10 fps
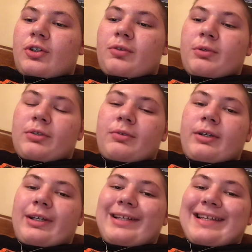Yo, what's going
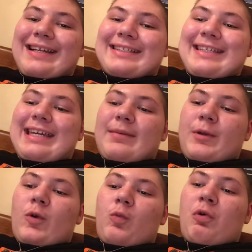on guys, XD Gaming
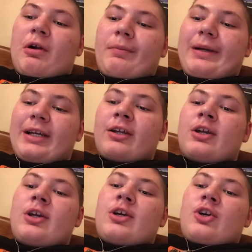here, welcome back
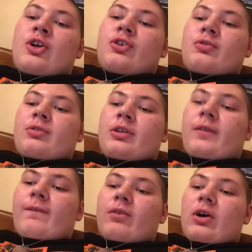to
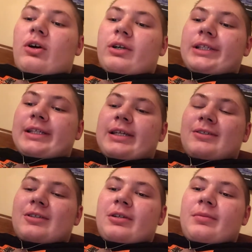another vlog, and
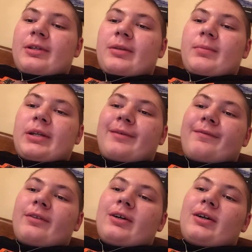today's gonna be Monday
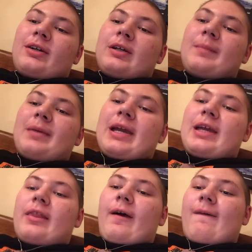vlog, or
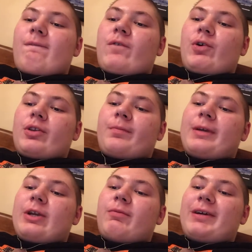May the 4th
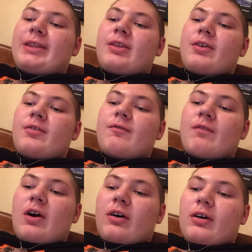be with you
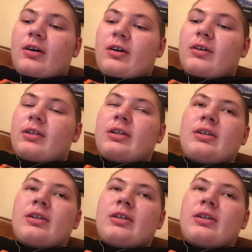vlog.